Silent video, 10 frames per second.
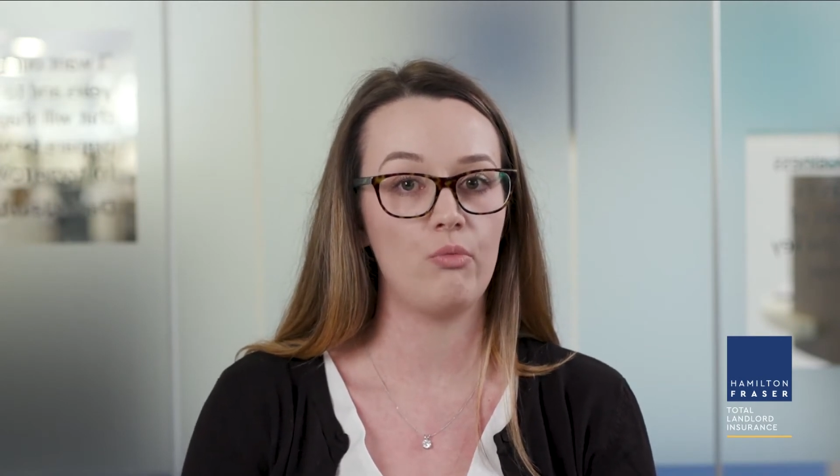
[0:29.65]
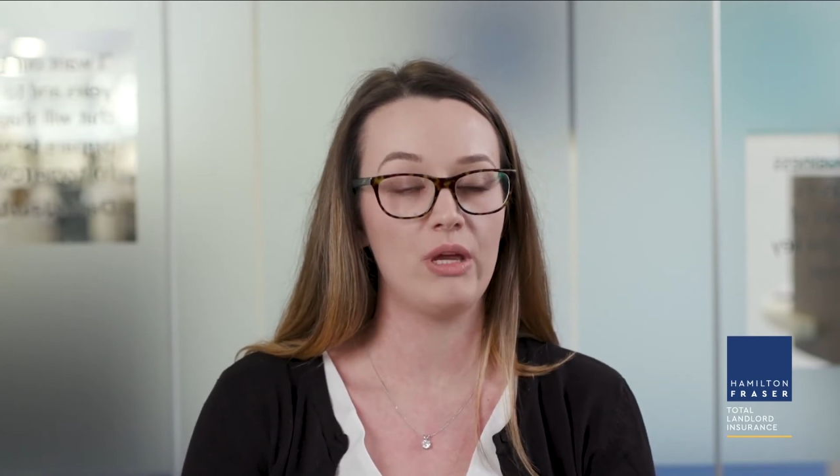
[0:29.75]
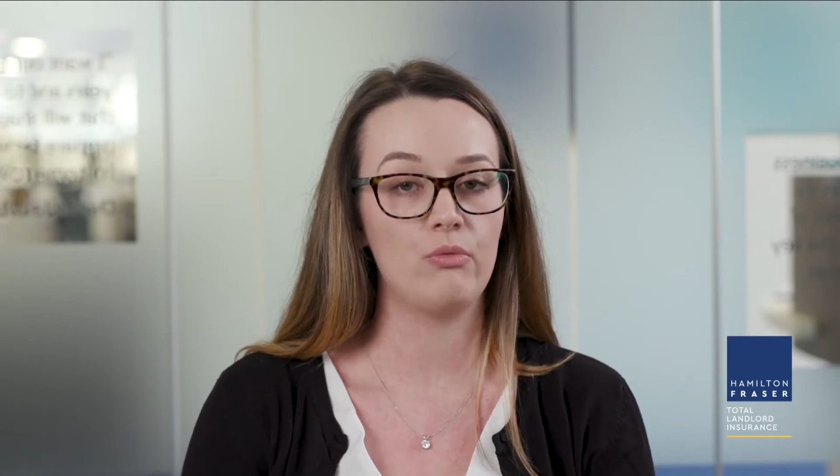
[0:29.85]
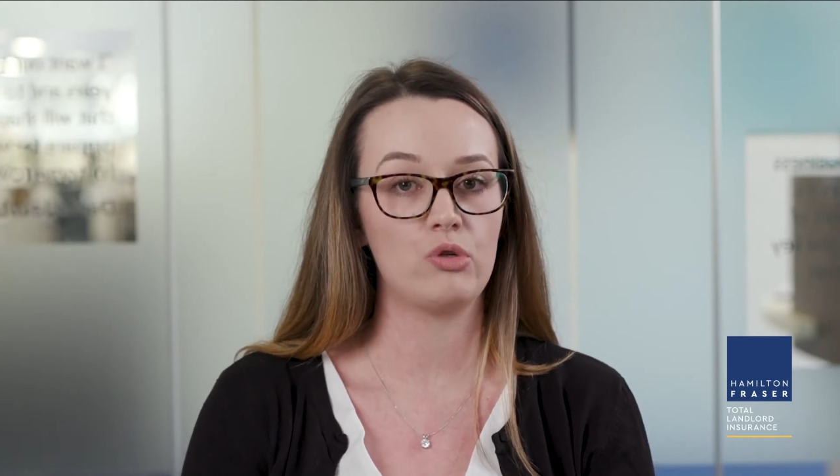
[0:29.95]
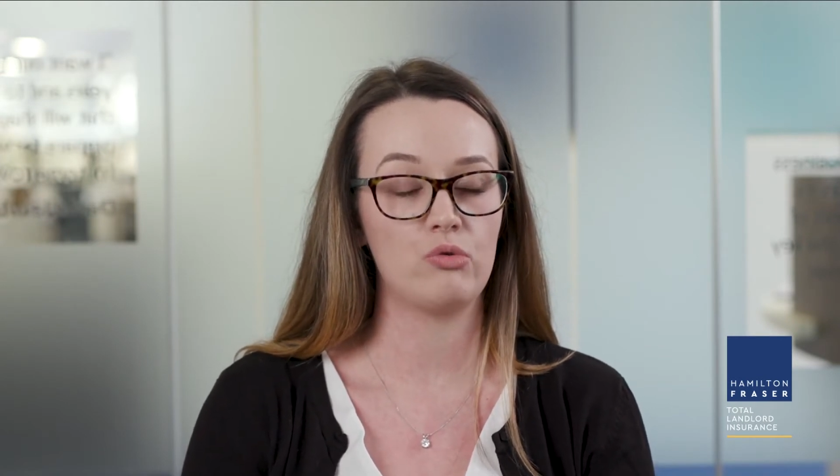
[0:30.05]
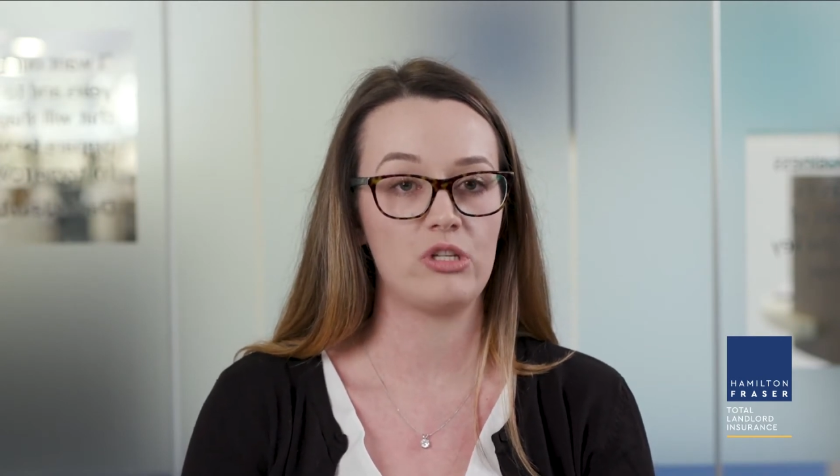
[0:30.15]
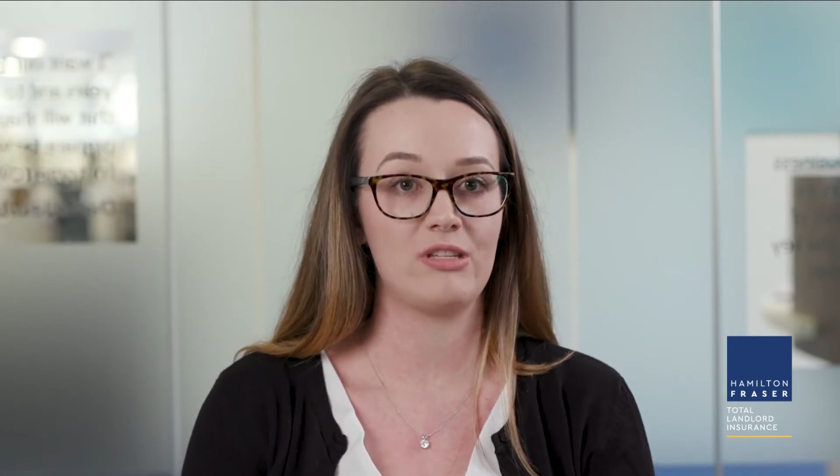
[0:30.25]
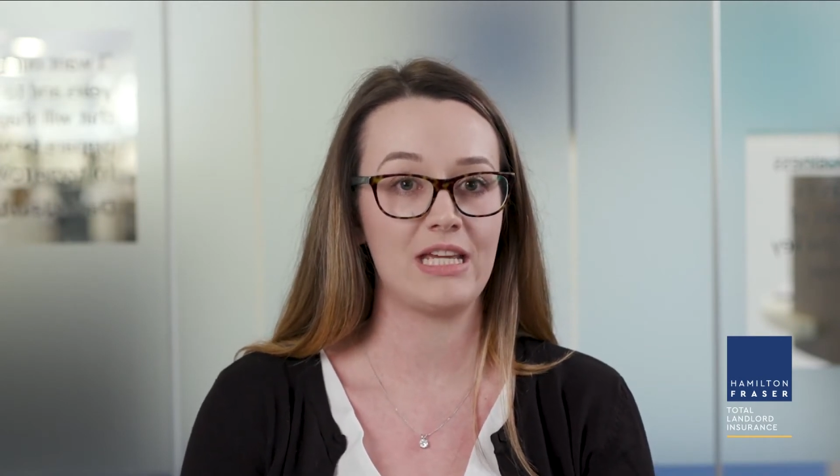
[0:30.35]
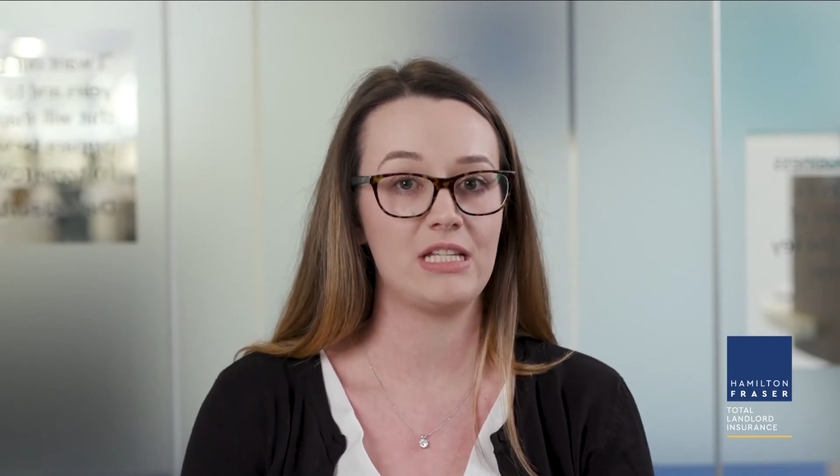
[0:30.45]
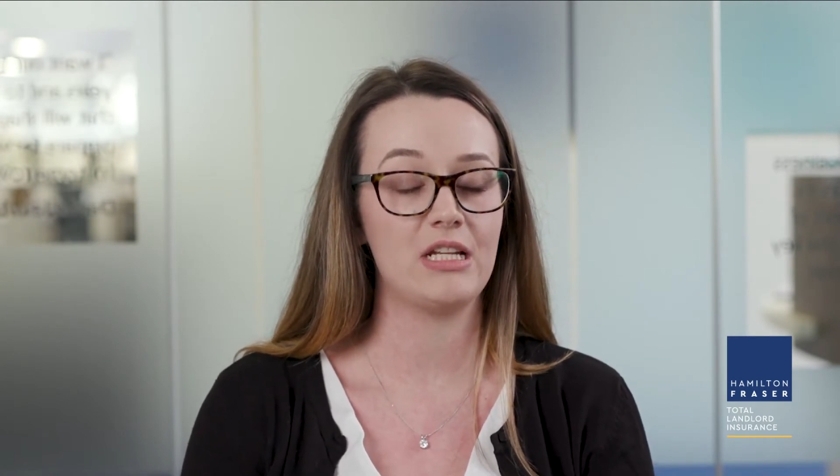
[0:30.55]
we would also
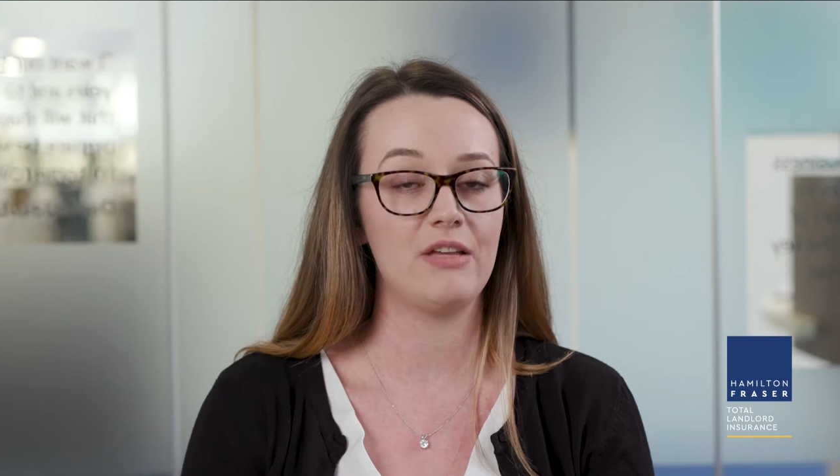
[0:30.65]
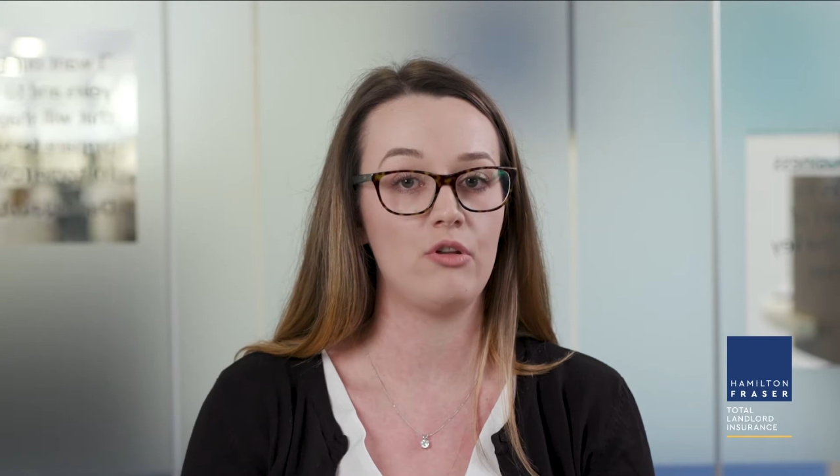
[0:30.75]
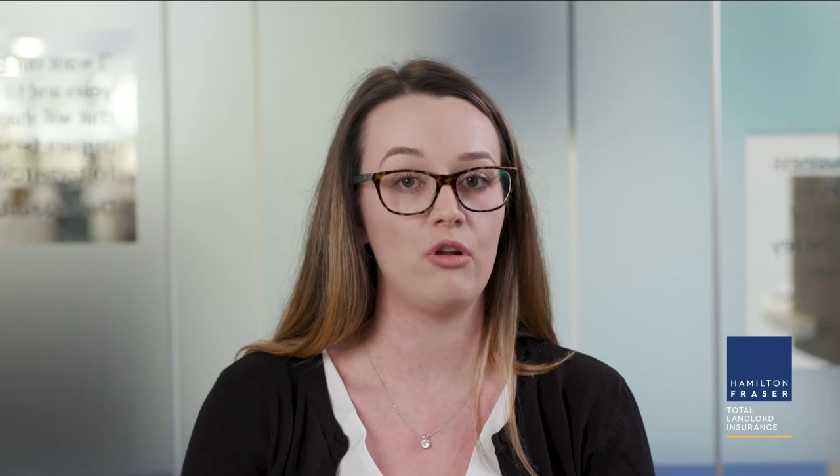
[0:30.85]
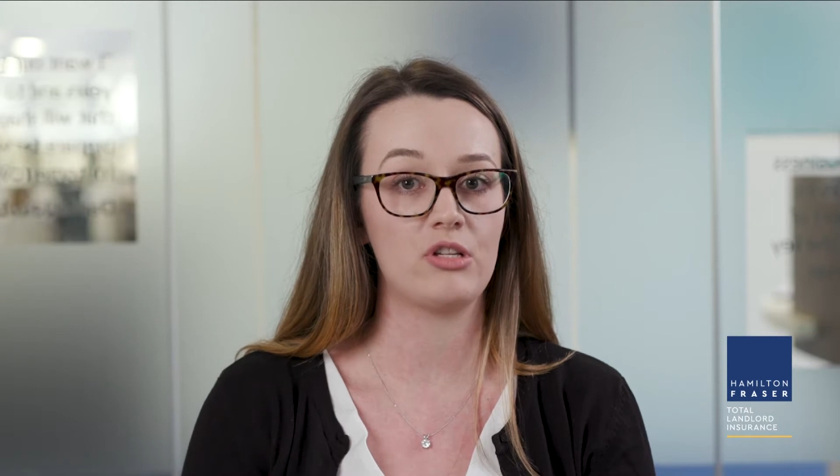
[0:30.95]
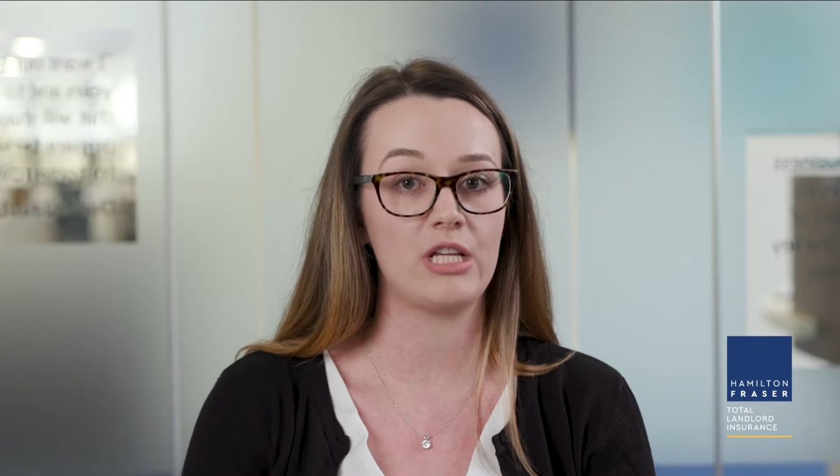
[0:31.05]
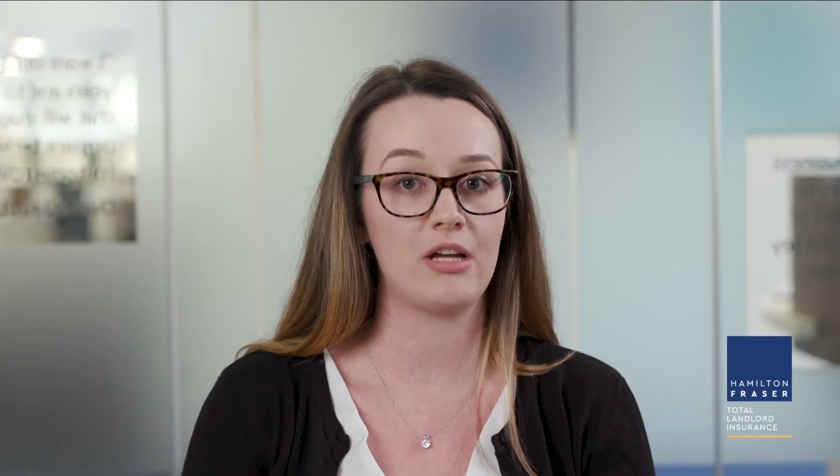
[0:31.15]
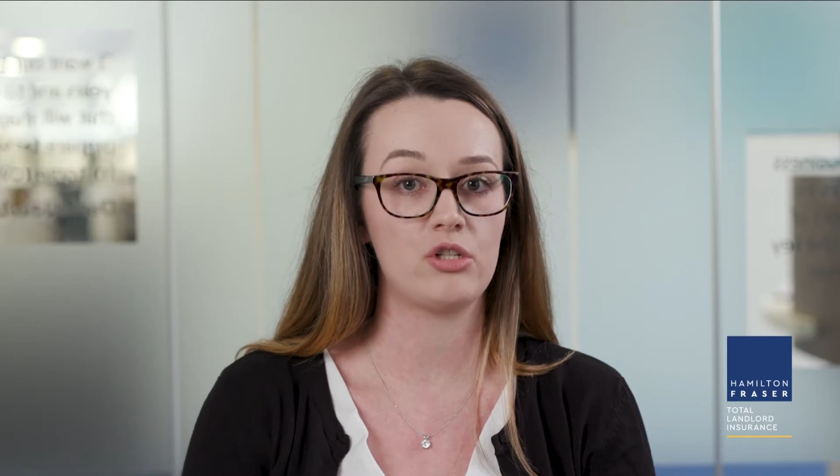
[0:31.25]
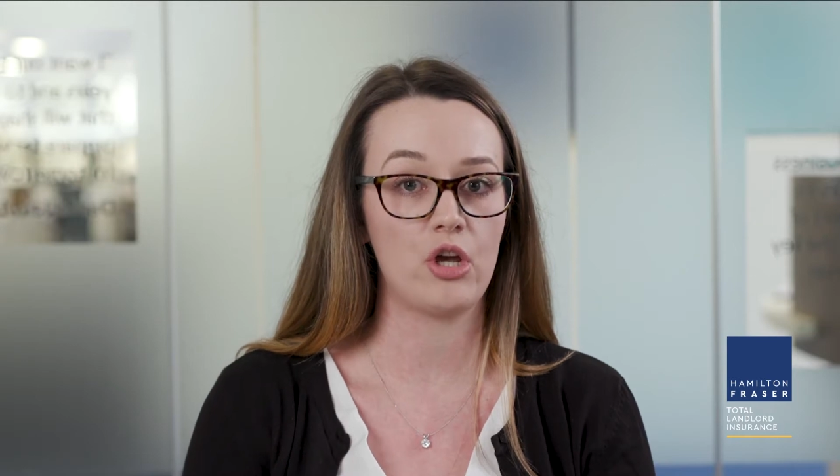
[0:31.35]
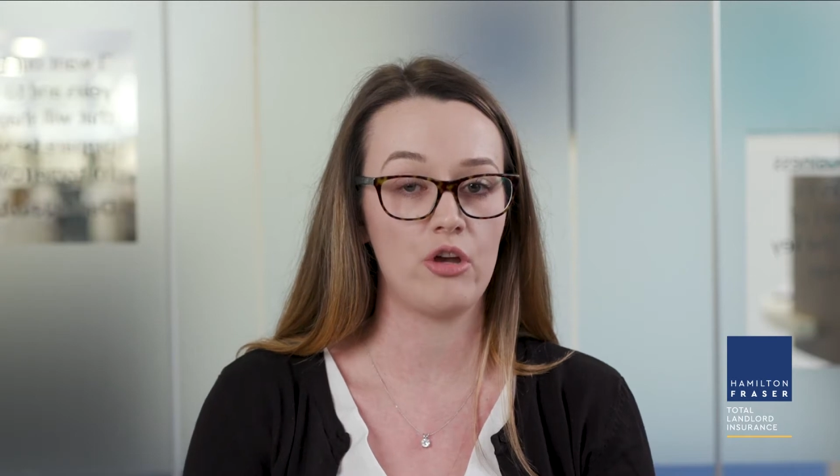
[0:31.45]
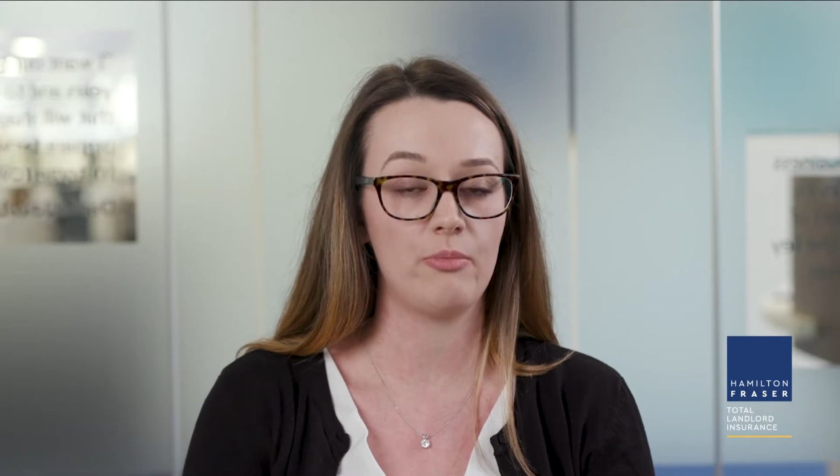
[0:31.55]
say to leave the loft
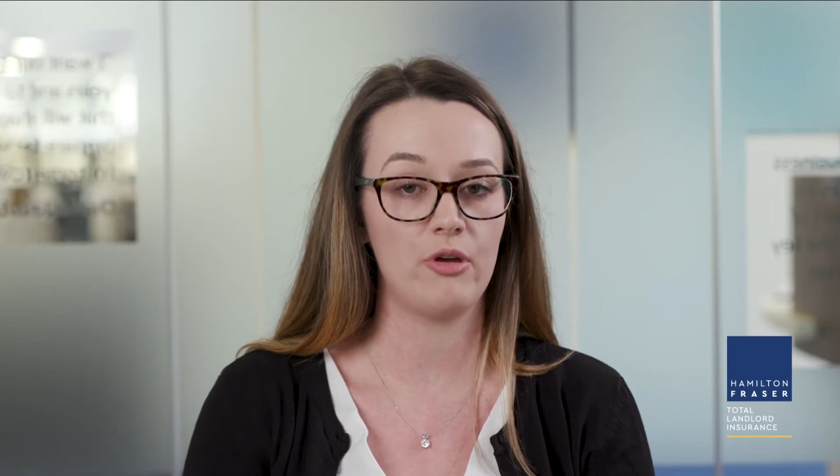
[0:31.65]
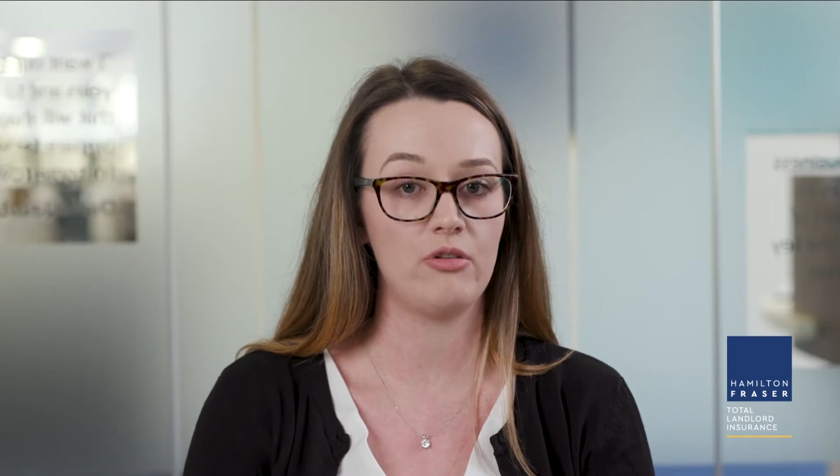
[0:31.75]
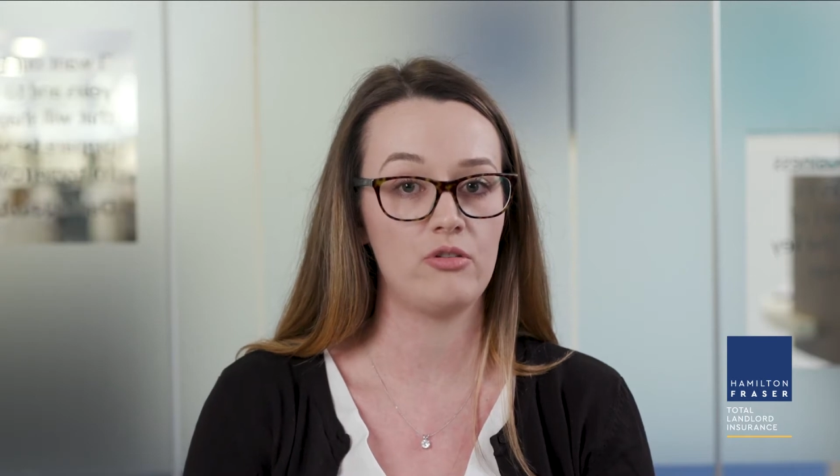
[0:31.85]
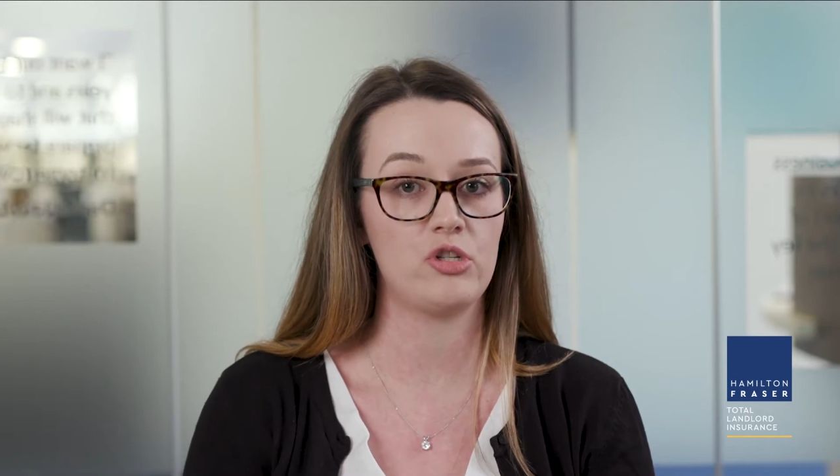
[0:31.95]
hatch open